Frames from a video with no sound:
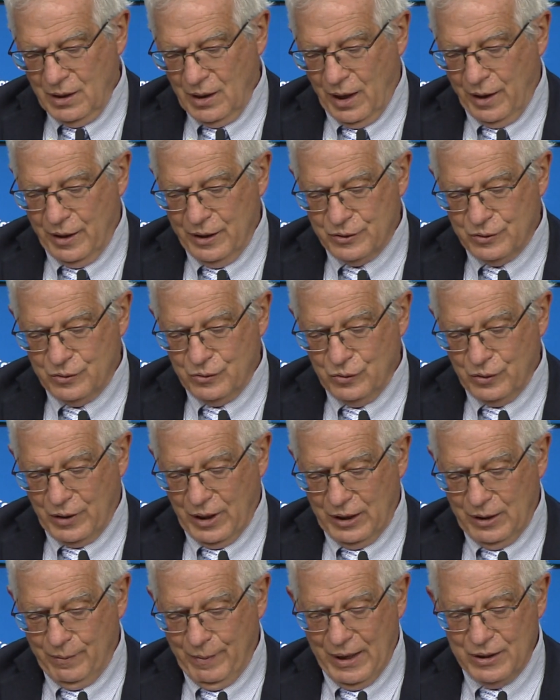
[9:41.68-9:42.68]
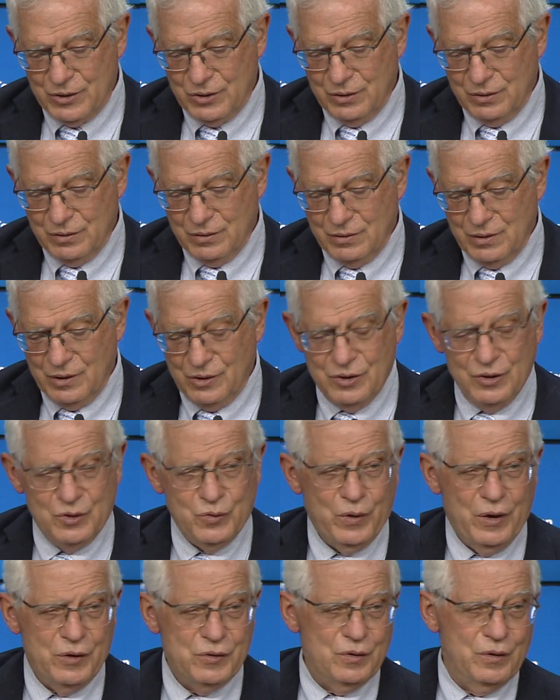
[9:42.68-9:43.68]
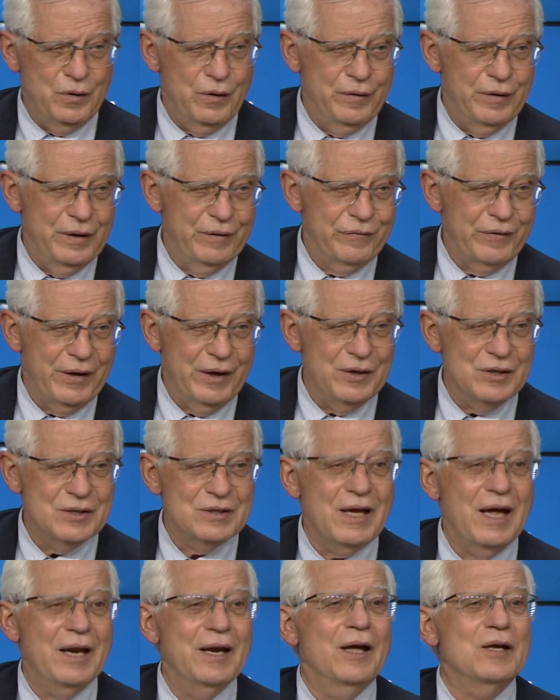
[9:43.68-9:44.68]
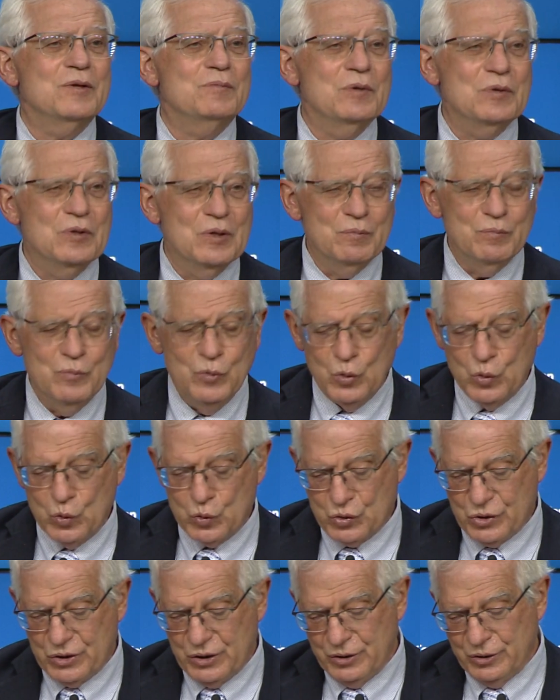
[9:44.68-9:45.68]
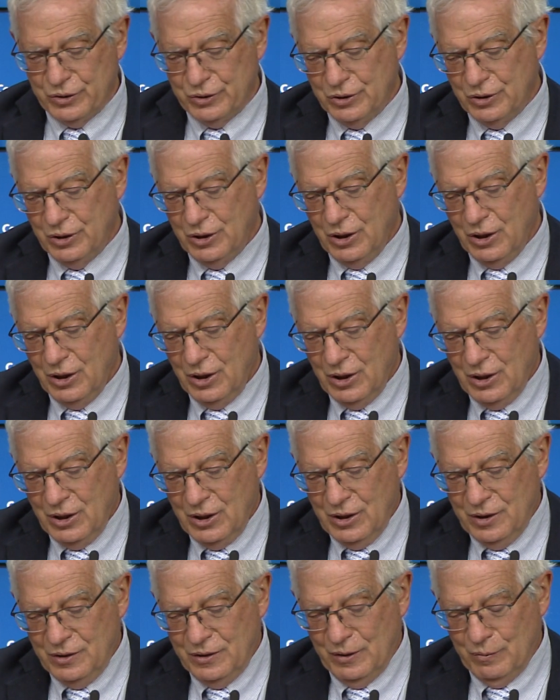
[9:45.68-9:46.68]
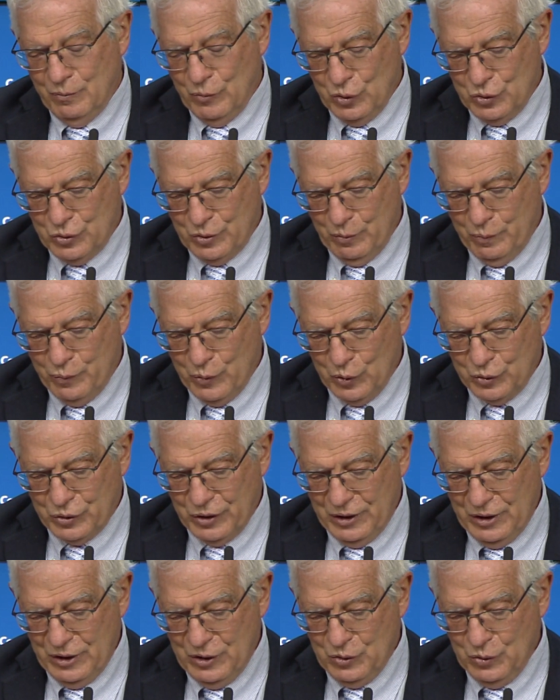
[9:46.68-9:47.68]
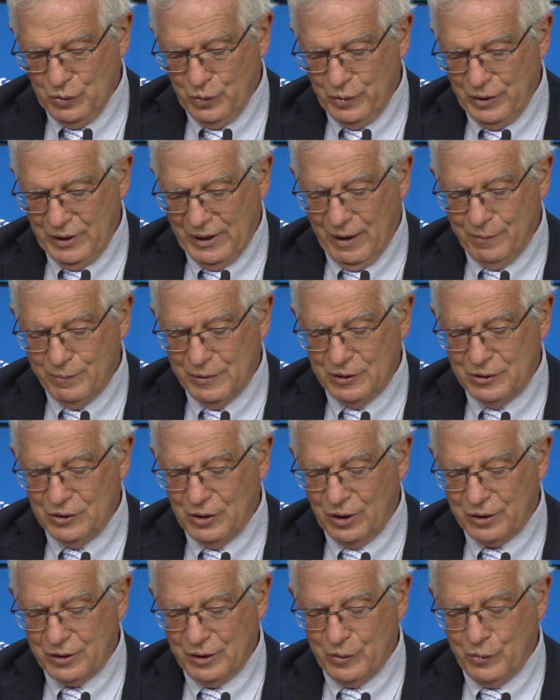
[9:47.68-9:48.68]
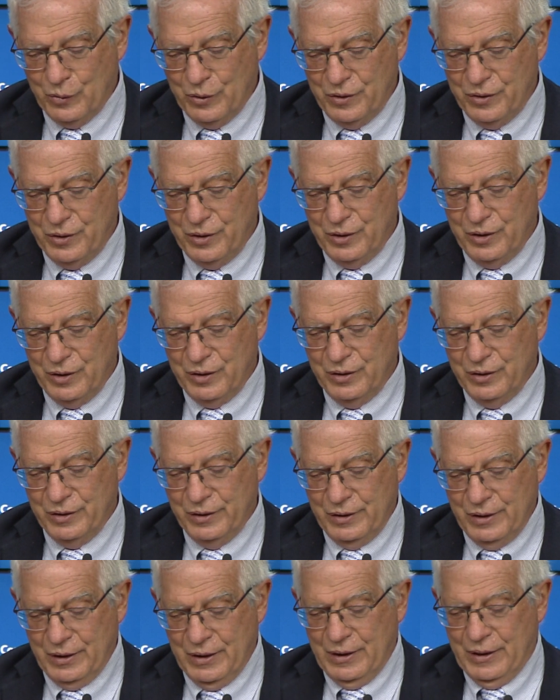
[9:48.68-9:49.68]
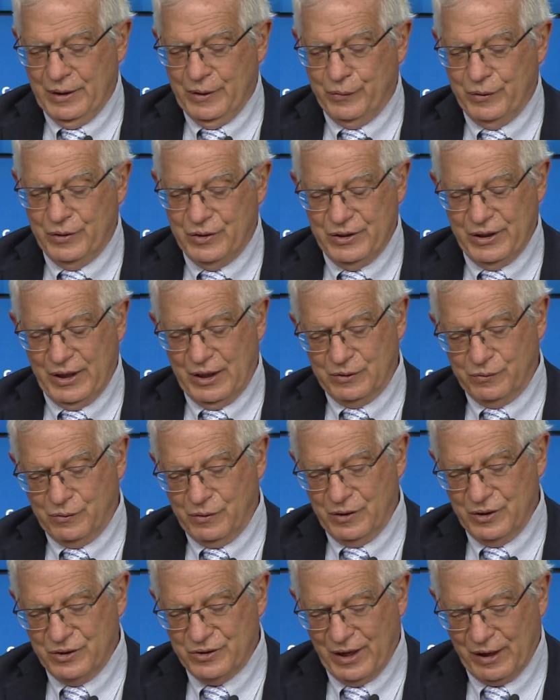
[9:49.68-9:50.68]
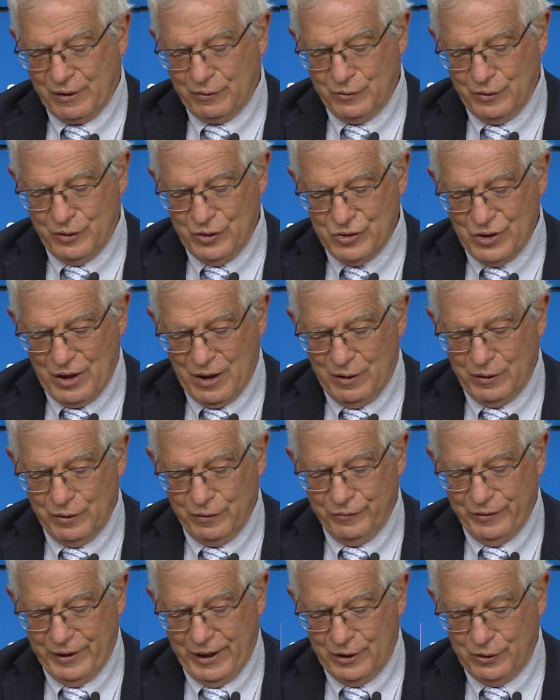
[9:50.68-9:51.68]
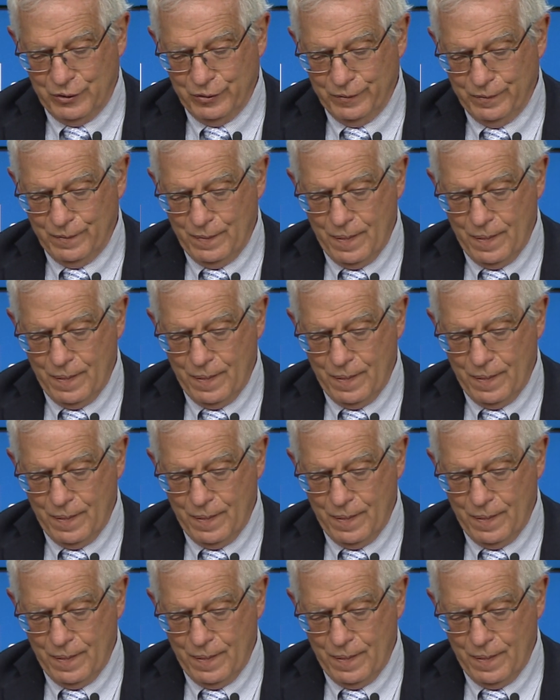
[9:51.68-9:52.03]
And as you can imagine, the situation in Afghanistan has been the most important issue we have been talking with Jens, with the Secretary General of NATO.